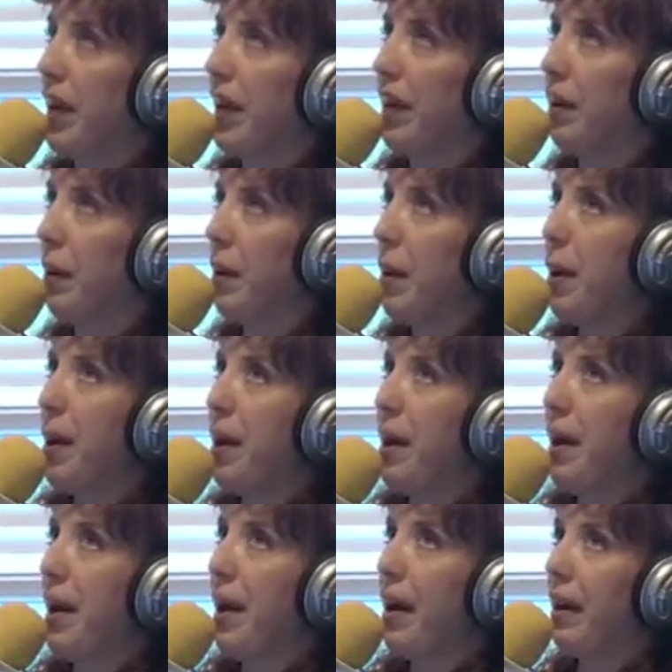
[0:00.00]
and
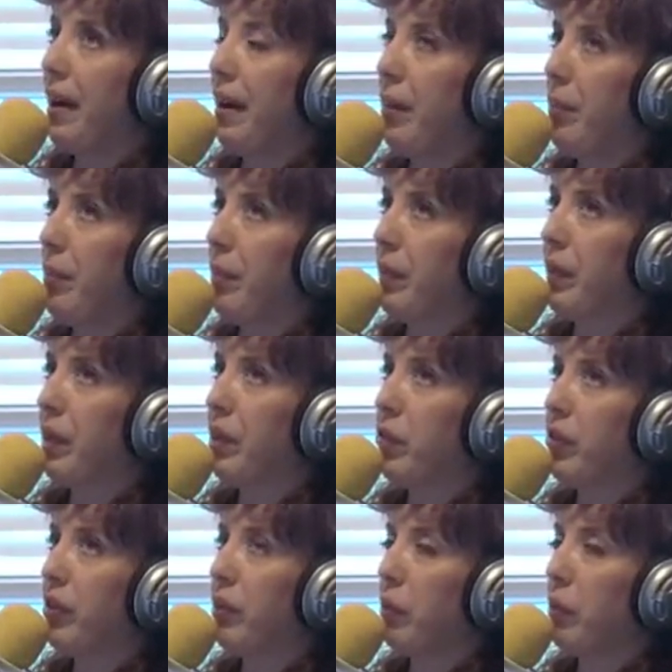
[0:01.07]
you see